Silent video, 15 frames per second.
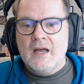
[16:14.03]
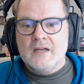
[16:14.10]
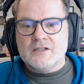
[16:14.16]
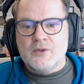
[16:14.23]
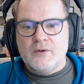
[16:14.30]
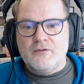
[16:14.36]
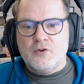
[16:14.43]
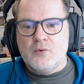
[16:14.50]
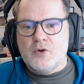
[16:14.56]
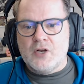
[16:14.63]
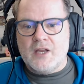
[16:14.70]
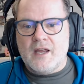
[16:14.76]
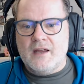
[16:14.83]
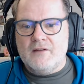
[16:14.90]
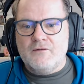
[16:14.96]
So if you want to
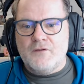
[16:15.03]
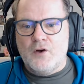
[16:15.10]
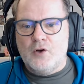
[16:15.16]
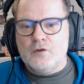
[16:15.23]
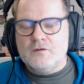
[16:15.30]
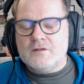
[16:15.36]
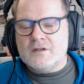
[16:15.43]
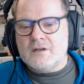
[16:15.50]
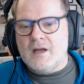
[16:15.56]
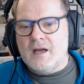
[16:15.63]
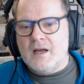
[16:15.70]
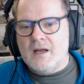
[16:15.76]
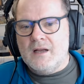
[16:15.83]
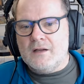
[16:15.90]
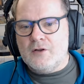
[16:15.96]
get involved,
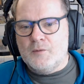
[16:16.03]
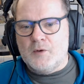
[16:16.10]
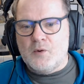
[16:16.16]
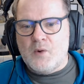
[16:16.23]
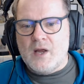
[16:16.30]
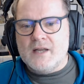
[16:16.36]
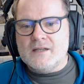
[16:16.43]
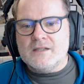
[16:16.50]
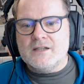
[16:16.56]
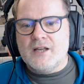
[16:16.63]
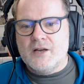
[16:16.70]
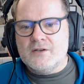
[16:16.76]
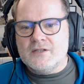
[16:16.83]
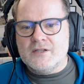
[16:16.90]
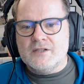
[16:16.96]
uh, a couple of ways
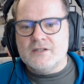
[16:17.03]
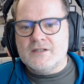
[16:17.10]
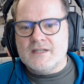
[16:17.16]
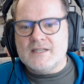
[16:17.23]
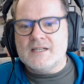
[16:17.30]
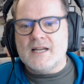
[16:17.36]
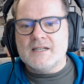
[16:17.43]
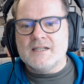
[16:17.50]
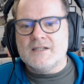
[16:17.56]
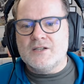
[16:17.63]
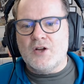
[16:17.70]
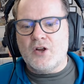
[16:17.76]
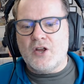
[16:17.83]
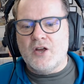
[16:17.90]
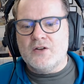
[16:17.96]
go to
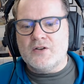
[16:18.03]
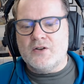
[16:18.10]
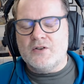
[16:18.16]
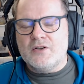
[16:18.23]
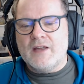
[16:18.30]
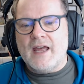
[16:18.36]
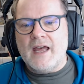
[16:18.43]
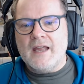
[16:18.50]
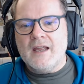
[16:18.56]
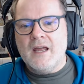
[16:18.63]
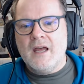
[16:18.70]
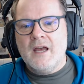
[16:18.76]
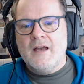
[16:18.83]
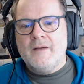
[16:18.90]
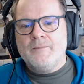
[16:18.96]
decentered.co.uk
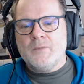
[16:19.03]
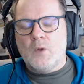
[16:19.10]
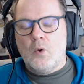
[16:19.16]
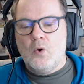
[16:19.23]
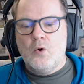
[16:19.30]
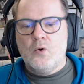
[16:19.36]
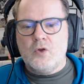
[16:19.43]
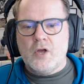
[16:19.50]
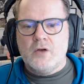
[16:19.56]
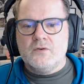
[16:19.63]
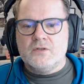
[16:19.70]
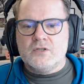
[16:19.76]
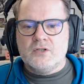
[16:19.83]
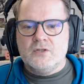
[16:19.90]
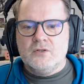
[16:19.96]
or go
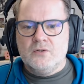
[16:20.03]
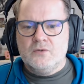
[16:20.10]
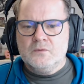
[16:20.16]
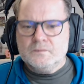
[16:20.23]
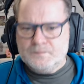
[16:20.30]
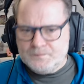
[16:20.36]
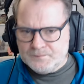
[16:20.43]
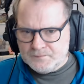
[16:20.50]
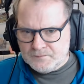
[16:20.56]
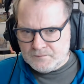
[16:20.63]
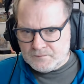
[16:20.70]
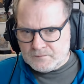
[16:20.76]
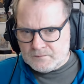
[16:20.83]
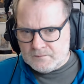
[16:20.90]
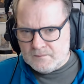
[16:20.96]
to
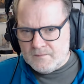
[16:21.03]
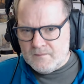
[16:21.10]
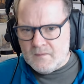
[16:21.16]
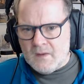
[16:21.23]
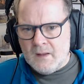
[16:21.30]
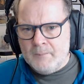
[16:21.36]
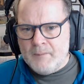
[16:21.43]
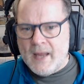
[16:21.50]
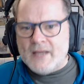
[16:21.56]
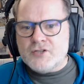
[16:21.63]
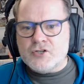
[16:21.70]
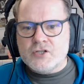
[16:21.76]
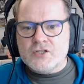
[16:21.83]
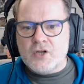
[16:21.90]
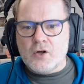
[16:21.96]

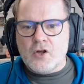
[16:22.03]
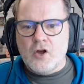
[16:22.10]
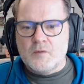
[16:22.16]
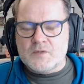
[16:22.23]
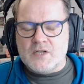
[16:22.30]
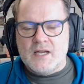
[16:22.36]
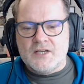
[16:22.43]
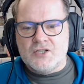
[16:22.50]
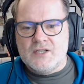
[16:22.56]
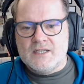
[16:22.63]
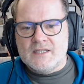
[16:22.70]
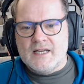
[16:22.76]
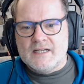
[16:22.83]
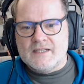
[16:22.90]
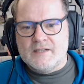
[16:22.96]
patreon.com slash
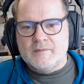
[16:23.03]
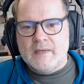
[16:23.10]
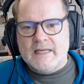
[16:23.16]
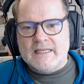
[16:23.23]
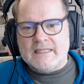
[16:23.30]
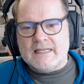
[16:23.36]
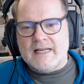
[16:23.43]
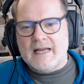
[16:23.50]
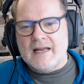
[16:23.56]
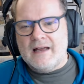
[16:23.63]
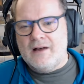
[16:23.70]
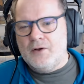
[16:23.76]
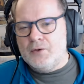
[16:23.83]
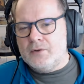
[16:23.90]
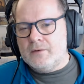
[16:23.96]
decentered media
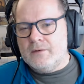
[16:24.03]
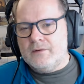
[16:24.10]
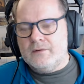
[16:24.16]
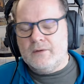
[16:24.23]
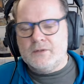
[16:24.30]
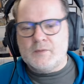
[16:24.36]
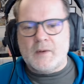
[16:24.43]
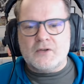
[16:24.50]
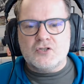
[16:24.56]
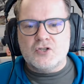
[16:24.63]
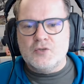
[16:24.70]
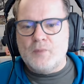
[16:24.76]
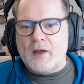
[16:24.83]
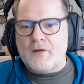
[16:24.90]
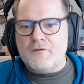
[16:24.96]
it's about
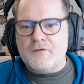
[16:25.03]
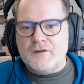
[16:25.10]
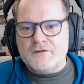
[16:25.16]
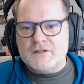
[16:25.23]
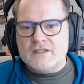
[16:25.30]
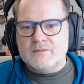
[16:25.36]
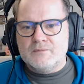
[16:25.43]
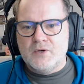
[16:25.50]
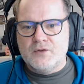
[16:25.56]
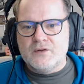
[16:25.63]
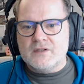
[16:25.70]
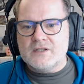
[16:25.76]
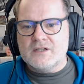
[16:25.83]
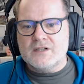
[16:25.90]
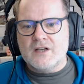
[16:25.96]
£2.50 a
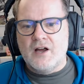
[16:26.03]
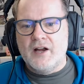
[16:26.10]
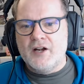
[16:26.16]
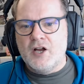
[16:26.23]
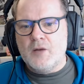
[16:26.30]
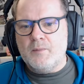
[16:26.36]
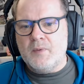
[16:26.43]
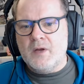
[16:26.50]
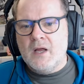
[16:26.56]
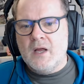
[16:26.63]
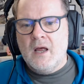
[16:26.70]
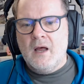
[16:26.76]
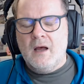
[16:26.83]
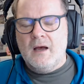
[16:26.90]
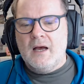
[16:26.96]
month to sign up
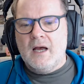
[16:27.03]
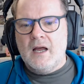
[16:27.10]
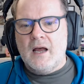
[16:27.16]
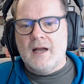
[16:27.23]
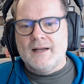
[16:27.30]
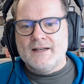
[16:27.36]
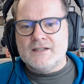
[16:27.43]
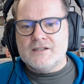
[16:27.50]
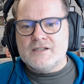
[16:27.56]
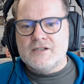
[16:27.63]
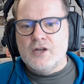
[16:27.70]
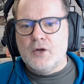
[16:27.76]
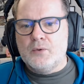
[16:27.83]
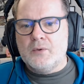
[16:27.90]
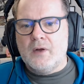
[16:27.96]
uh, and it's
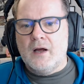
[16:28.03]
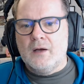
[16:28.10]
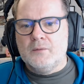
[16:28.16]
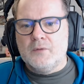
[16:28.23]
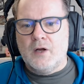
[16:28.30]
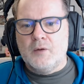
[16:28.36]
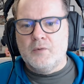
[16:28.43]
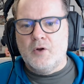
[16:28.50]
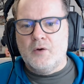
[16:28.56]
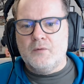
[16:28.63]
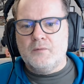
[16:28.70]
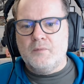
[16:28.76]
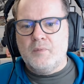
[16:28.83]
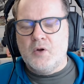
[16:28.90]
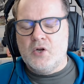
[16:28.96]
you know i'm, I'm not
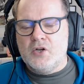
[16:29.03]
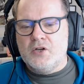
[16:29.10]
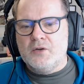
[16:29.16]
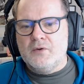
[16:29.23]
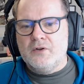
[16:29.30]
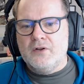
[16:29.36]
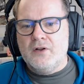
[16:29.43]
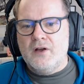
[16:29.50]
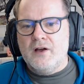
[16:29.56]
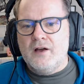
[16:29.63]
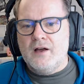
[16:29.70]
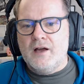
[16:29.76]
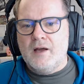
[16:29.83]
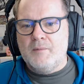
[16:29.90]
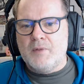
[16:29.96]
putting
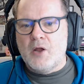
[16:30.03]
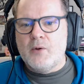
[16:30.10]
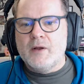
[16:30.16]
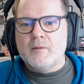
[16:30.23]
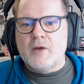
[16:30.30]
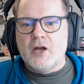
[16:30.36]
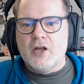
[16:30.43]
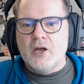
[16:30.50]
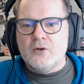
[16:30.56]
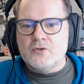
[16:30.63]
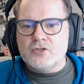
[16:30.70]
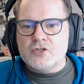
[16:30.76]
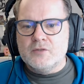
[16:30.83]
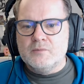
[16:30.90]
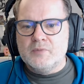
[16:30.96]
uh, uh, blowing my own
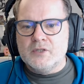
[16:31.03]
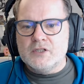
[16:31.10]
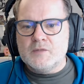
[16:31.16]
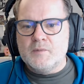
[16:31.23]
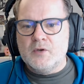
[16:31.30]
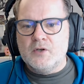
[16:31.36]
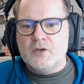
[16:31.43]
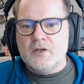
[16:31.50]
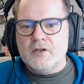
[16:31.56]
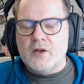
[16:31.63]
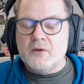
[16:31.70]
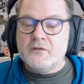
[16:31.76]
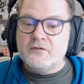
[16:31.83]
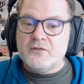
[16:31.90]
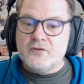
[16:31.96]
trumpet but you
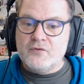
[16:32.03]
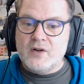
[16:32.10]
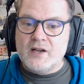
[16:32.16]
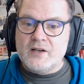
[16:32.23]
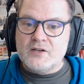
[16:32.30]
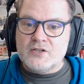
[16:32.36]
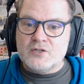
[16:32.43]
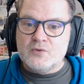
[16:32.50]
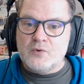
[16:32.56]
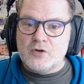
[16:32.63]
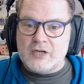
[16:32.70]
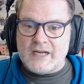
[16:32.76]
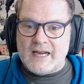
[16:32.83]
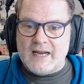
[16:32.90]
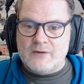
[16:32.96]
know if you really do want
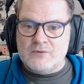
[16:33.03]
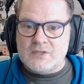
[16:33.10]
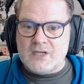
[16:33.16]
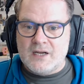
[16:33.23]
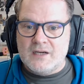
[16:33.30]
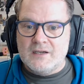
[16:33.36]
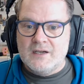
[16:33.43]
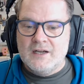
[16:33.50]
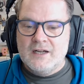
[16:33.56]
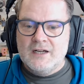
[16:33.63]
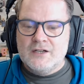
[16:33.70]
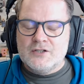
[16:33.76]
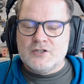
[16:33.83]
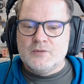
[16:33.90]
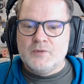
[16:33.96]
to counter
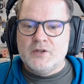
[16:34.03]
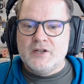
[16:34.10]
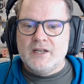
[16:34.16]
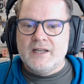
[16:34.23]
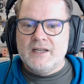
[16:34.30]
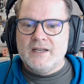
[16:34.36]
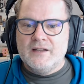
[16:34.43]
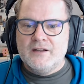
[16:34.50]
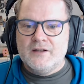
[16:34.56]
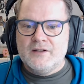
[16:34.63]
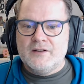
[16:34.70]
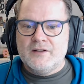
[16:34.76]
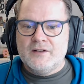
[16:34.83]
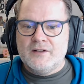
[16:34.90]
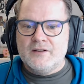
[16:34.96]
some of the, the
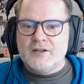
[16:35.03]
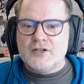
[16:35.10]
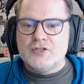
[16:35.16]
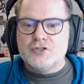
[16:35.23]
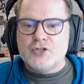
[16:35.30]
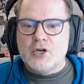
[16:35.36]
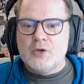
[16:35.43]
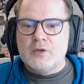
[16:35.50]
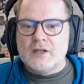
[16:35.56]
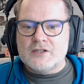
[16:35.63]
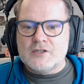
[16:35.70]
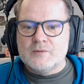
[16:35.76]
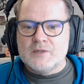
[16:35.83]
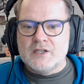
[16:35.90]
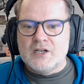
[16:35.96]
the, the control that
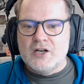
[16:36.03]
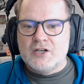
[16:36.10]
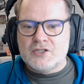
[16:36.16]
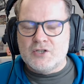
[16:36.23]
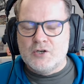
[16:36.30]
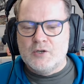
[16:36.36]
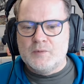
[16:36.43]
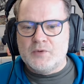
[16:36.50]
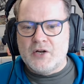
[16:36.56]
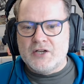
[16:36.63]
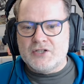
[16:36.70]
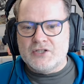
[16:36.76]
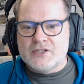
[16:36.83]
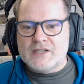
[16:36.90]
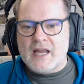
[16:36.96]
some of the large
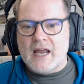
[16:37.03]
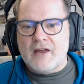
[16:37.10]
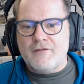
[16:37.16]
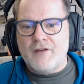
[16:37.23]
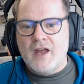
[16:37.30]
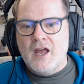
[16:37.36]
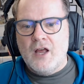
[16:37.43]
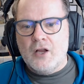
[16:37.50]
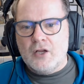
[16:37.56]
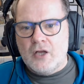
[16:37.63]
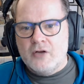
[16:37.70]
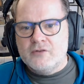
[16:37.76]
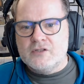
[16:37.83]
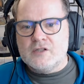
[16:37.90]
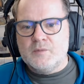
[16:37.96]
corporations have
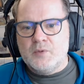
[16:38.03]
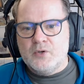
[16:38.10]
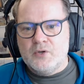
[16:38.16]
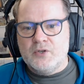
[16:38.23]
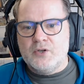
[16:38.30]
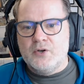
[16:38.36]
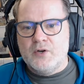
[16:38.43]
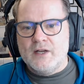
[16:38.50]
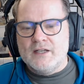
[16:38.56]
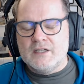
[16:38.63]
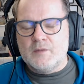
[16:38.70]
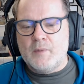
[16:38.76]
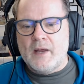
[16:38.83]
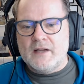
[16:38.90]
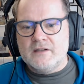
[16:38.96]
go and support your
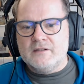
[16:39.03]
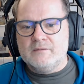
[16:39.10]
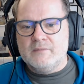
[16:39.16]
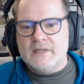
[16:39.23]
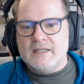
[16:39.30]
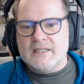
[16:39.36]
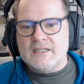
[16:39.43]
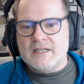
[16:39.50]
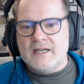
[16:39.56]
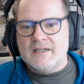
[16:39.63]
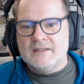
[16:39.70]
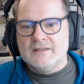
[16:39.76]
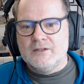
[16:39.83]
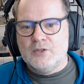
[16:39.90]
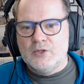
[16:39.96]
independent
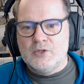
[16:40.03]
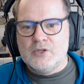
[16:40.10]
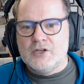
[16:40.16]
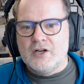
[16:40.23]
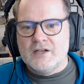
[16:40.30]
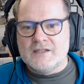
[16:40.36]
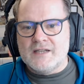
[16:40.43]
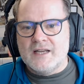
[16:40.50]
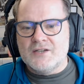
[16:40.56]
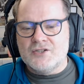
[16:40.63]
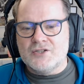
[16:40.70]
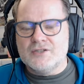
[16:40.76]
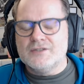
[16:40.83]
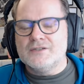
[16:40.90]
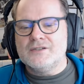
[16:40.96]
media
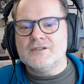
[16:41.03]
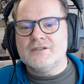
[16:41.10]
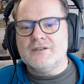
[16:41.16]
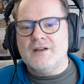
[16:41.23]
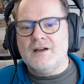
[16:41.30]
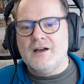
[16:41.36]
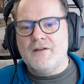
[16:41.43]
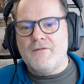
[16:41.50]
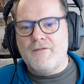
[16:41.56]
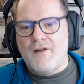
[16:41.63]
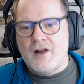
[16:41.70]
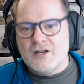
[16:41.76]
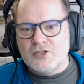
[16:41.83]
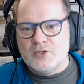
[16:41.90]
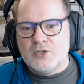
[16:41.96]
organisations. Uh,
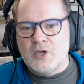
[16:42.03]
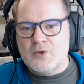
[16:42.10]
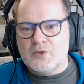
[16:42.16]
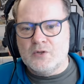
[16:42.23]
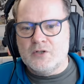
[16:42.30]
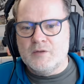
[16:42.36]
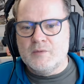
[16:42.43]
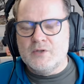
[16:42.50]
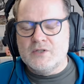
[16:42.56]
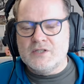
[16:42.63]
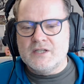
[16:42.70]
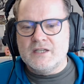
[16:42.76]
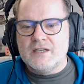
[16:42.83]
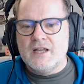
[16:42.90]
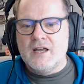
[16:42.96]
find your local
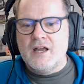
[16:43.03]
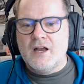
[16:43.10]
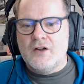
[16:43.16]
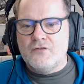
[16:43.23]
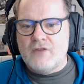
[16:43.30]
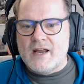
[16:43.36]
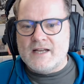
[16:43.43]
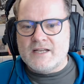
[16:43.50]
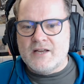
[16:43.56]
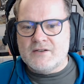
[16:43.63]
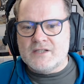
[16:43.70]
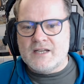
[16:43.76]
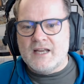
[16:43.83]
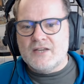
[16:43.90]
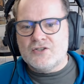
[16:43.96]
community radio
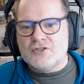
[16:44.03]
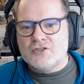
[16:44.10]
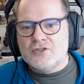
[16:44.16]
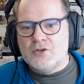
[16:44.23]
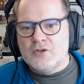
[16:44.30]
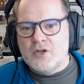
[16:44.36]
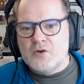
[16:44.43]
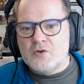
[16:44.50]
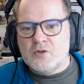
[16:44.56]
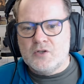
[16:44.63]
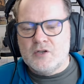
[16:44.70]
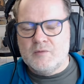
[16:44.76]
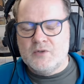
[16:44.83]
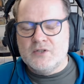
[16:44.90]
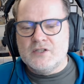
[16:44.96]
station, your local
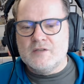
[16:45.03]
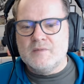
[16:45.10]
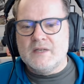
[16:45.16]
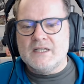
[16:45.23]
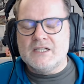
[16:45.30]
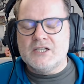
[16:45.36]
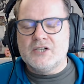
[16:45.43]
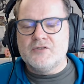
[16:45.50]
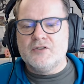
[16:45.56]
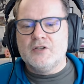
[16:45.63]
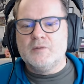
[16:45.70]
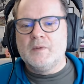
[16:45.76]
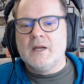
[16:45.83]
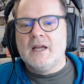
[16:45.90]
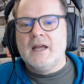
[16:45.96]
community media
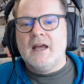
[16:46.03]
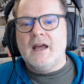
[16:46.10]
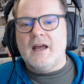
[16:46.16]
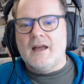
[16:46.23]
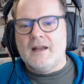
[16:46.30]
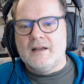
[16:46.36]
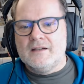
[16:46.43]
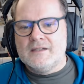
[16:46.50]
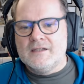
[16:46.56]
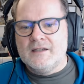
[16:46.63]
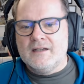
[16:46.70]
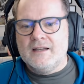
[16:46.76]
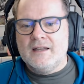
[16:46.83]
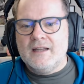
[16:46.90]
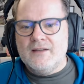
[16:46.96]
group, and
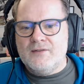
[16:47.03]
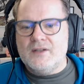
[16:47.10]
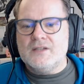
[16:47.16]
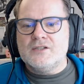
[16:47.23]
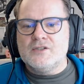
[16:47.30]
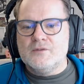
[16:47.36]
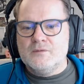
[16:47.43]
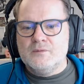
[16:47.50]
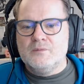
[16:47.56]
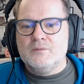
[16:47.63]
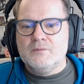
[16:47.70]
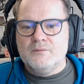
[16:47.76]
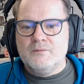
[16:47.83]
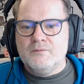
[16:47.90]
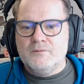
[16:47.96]
give it some,
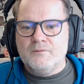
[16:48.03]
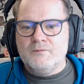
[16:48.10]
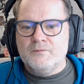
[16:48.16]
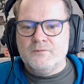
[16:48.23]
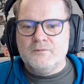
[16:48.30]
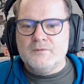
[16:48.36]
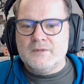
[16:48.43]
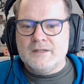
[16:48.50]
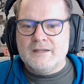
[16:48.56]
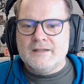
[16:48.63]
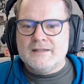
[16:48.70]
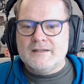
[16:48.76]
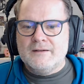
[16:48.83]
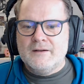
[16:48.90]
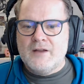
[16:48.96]

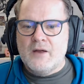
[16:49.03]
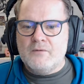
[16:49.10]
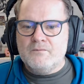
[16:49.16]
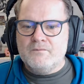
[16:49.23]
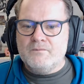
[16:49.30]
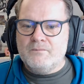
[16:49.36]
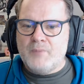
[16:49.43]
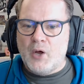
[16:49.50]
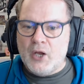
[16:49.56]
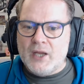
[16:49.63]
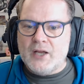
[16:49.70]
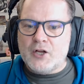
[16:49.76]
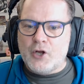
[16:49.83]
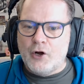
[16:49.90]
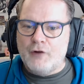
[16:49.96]
you know, buy it
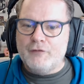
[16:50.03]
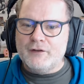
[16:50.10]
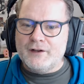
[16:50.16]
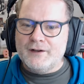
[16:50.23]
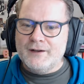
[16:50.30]
a coffee